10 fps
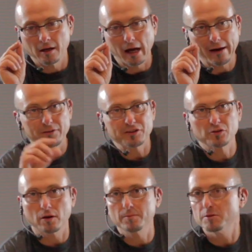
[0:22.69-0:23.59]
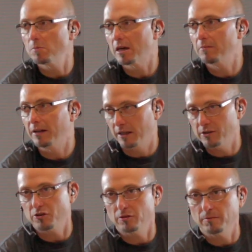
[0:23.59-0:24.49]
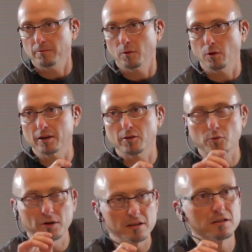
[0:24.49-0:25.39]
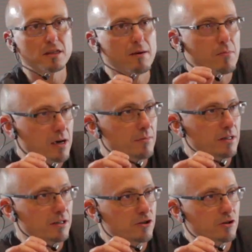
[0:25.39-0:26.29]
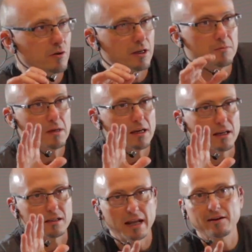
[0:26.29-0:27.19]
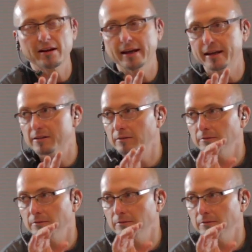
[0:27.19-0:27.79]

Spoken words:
obviously drums become an issue. One of the reasons they become an issue is because nowadays